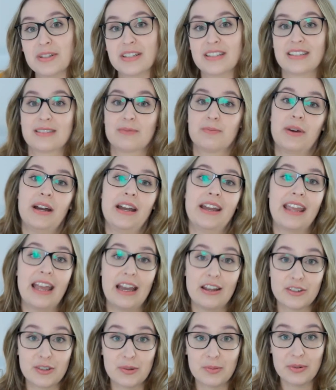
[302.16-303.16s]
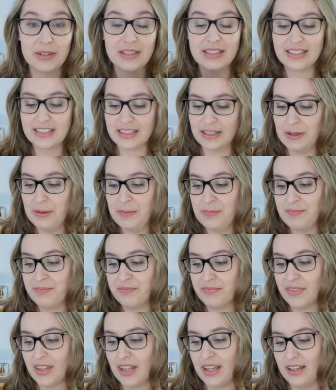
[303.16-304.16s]
which is by Counterprint.
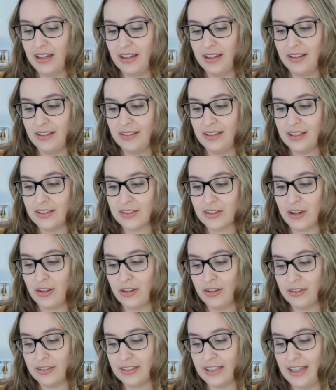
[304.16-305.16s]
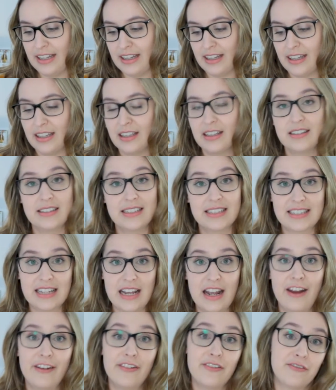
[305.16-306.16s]
Uh, there's called like
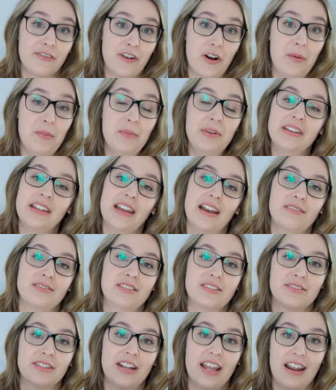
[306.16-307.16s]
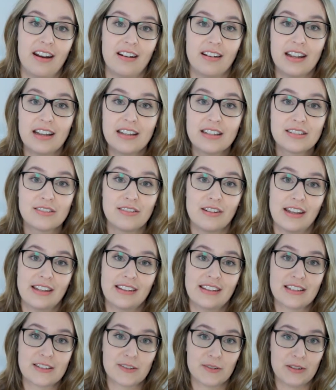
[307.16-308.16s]
design from and they have different areas so
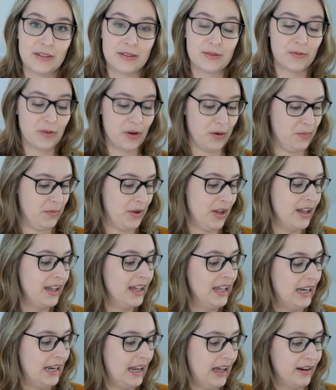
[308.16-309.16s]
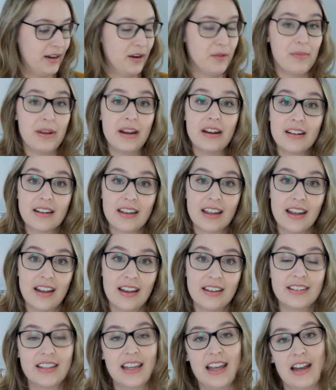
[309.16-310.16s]
like this one's from latin
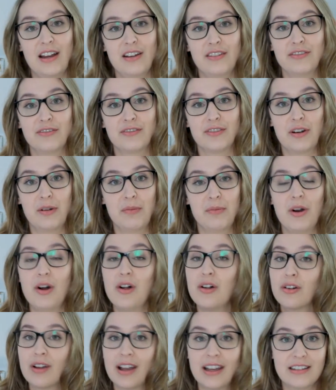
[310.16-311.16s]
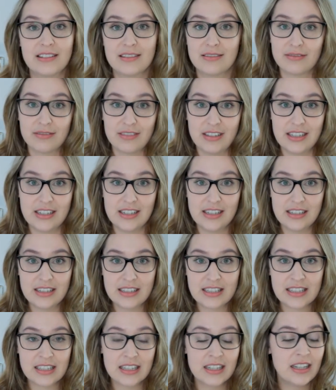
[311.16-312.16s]
america they have from all kinds of
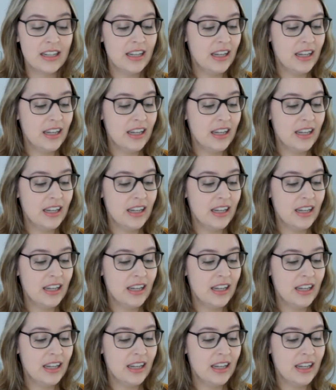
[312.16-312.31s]
regions